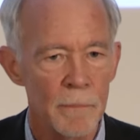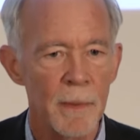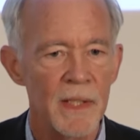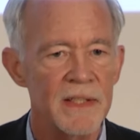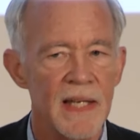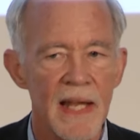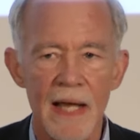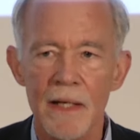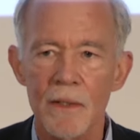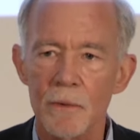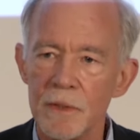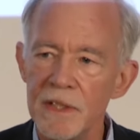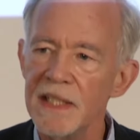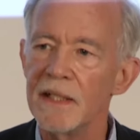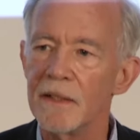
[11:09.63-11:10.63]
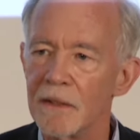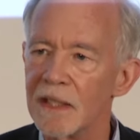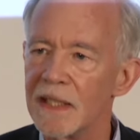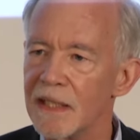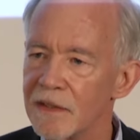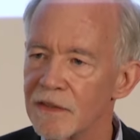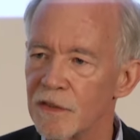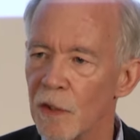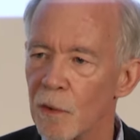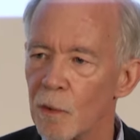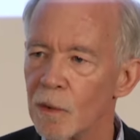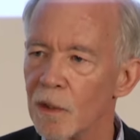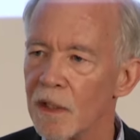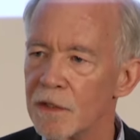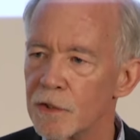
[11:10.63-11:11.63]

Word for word: but now nearly its whole